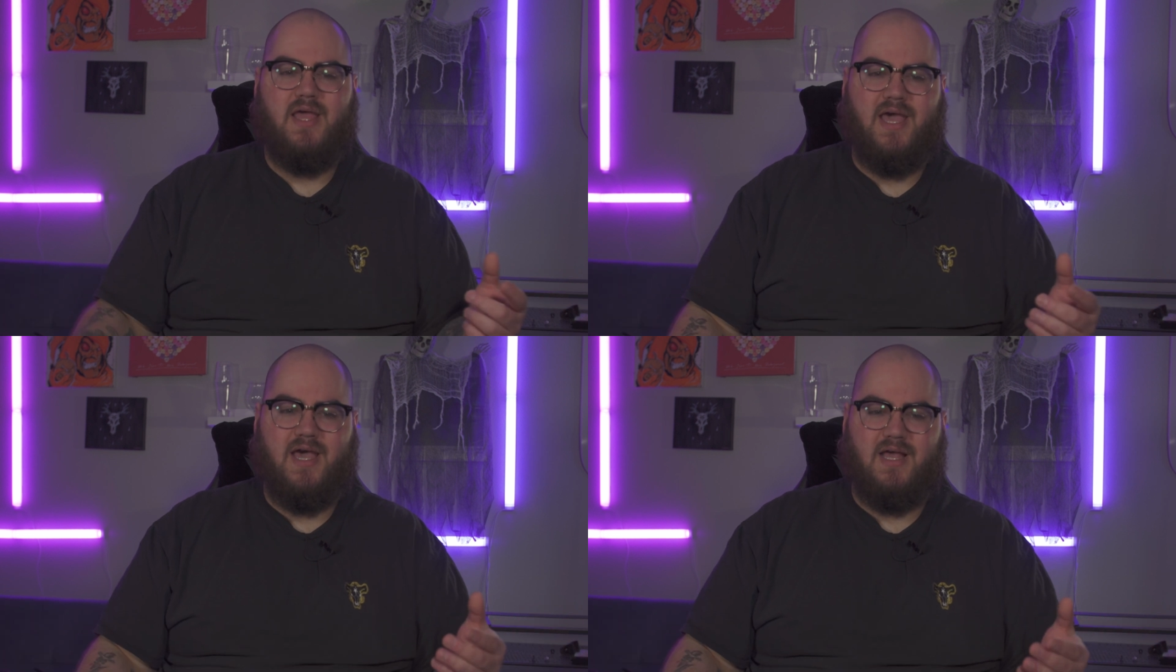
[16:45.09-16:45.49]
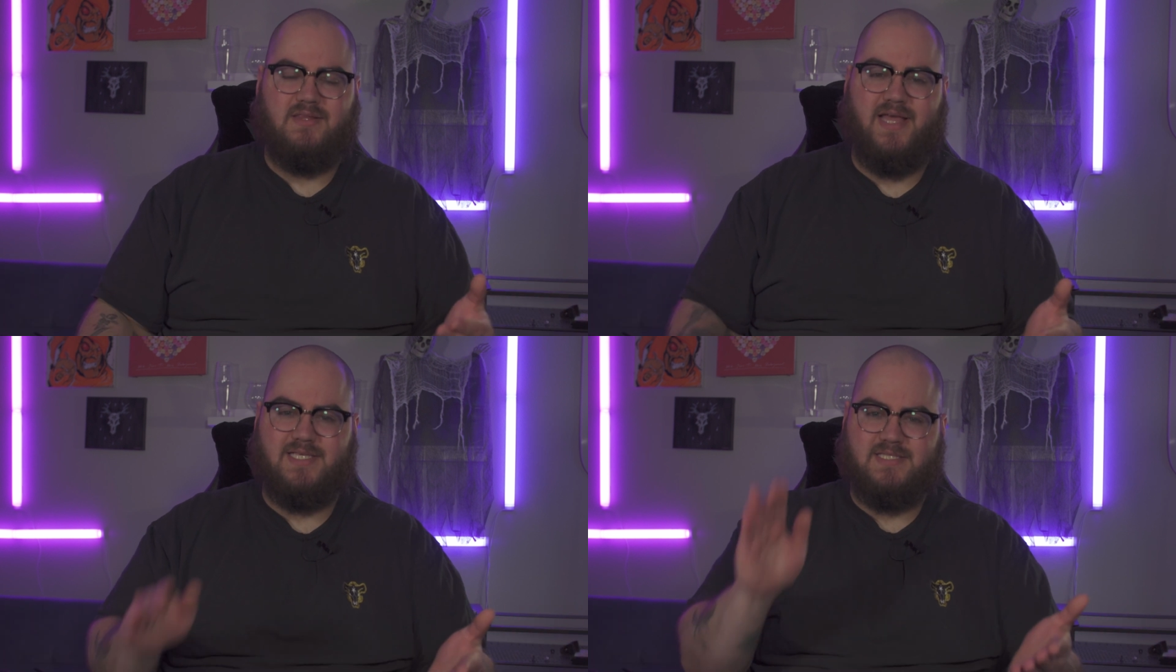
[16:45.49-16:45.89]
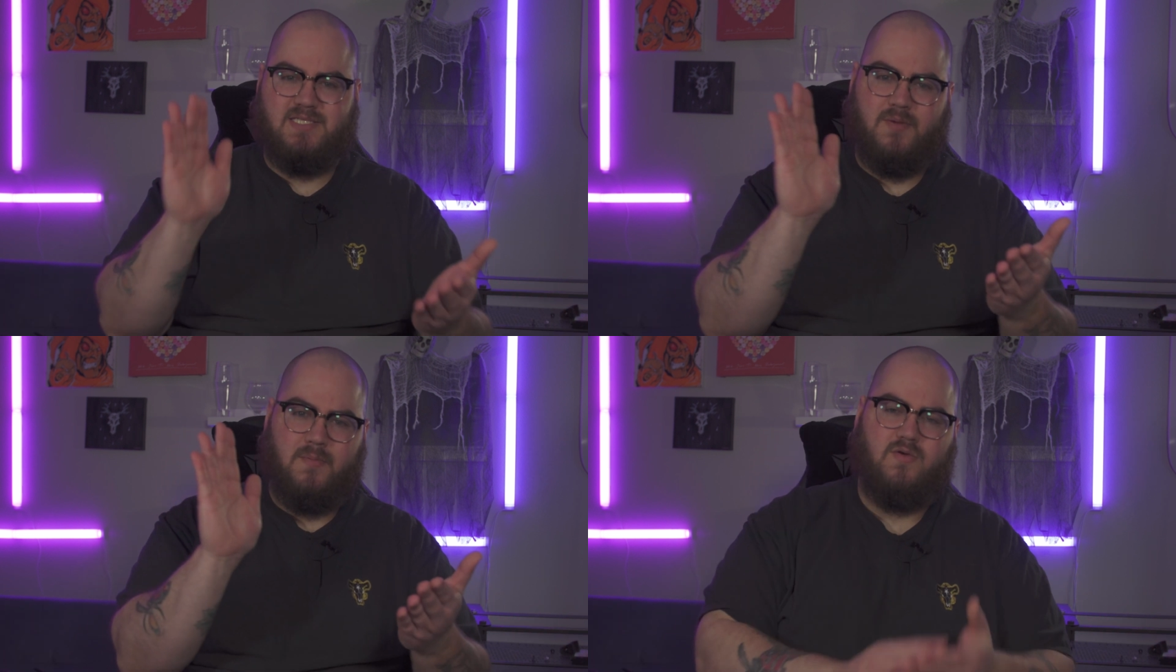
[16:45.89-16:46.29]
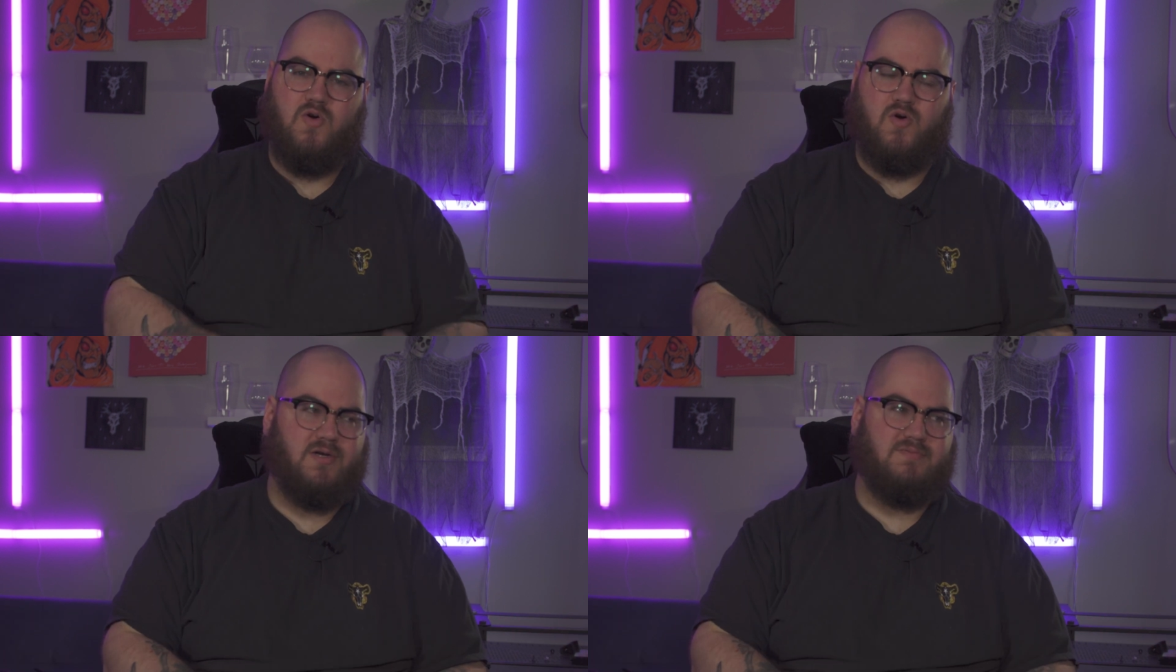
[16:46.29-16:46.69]
less
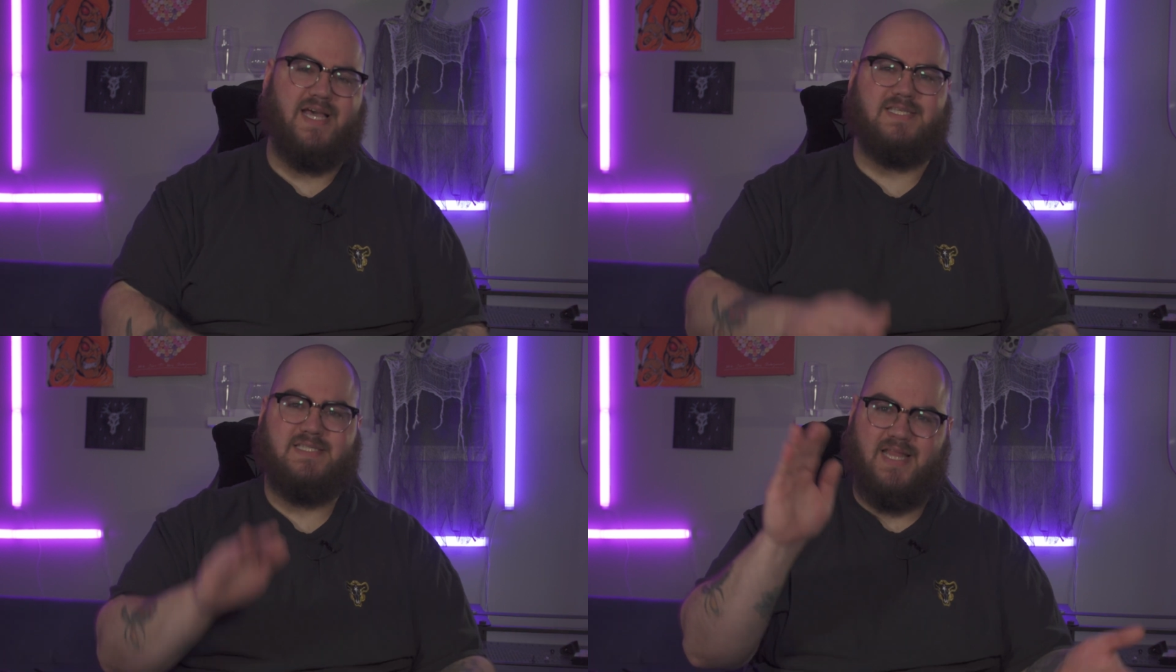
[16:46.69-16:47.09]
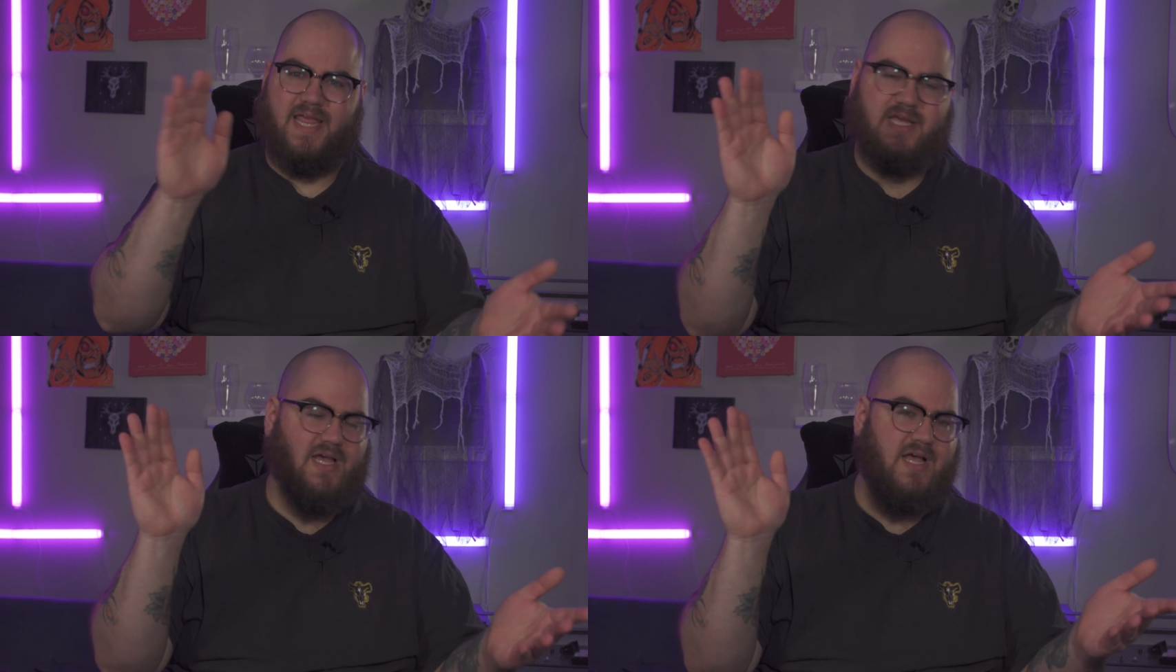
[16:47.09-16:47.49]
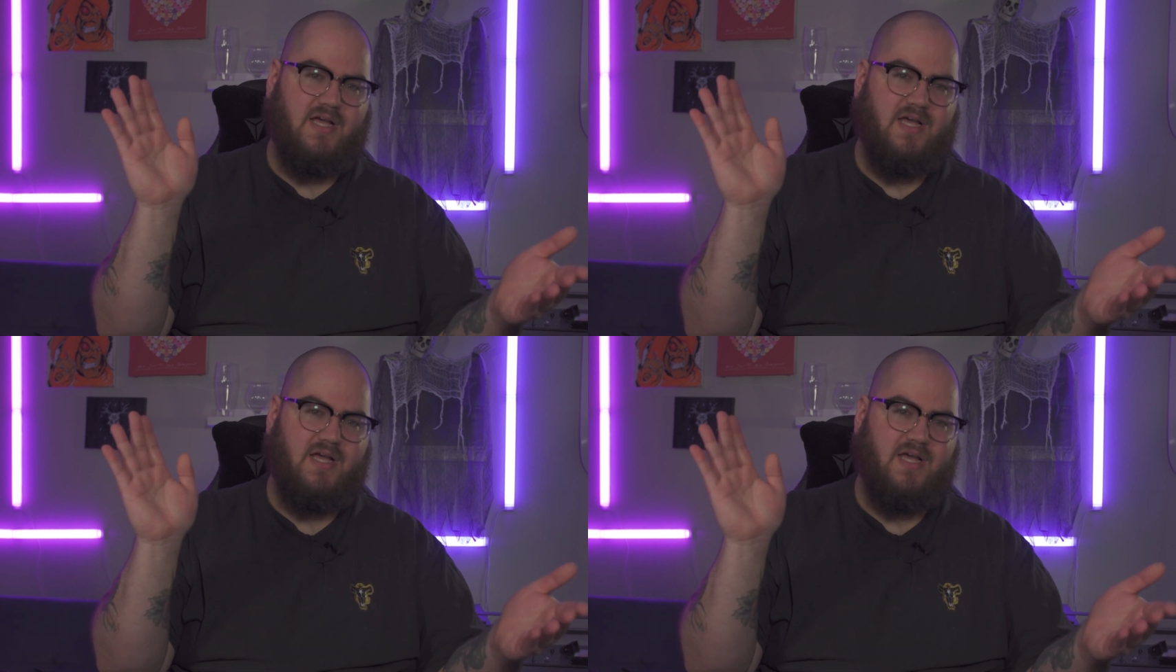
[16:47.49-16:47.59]
like